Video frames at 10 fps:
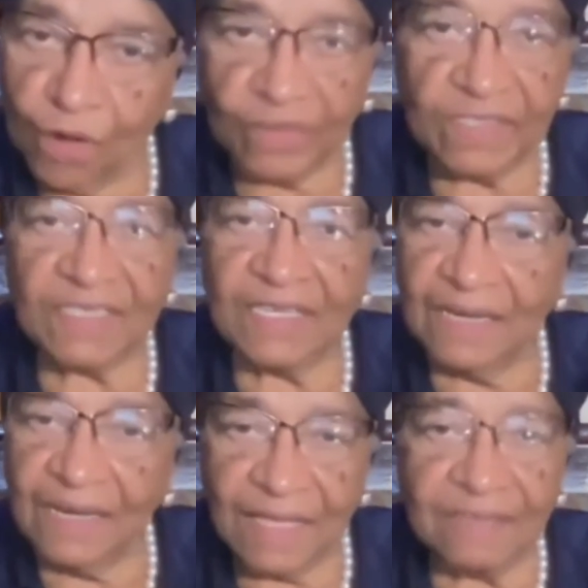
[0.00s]

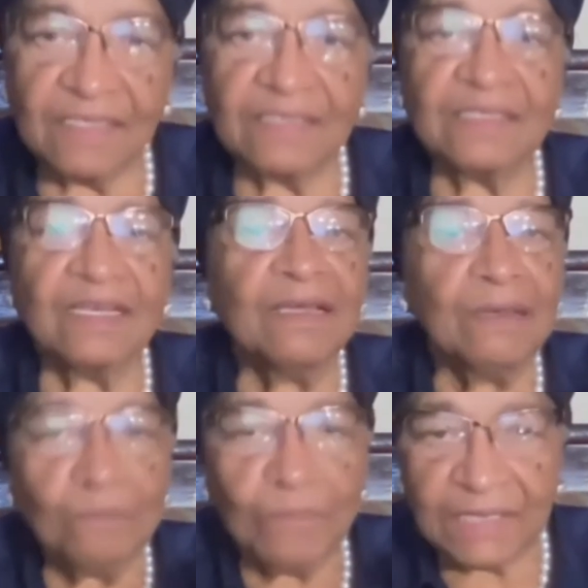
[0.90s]
Democracy enhances
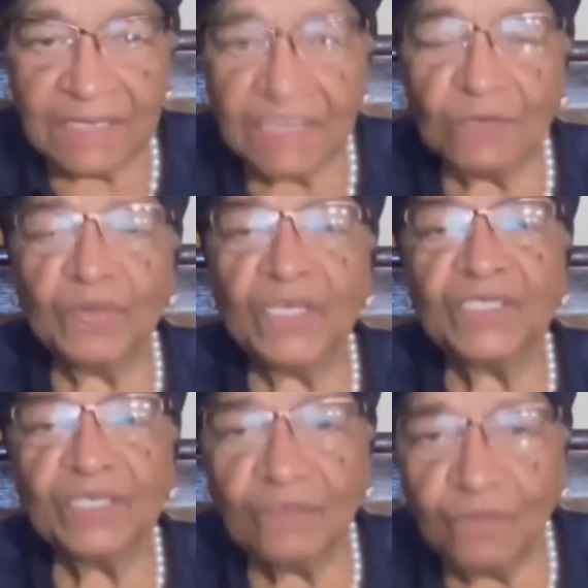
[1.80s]

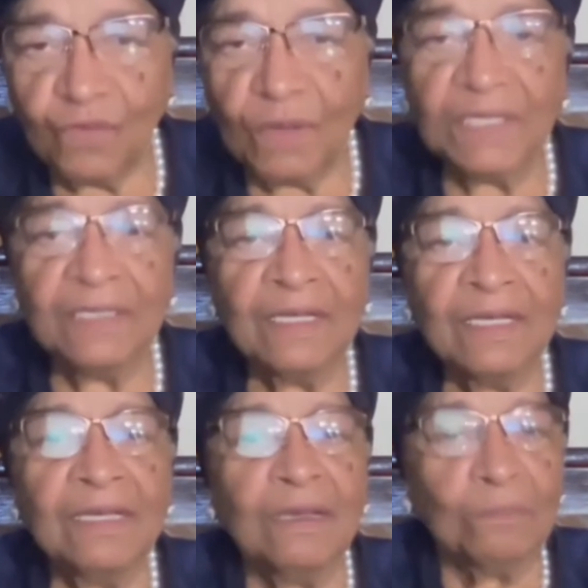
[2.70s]
participation of women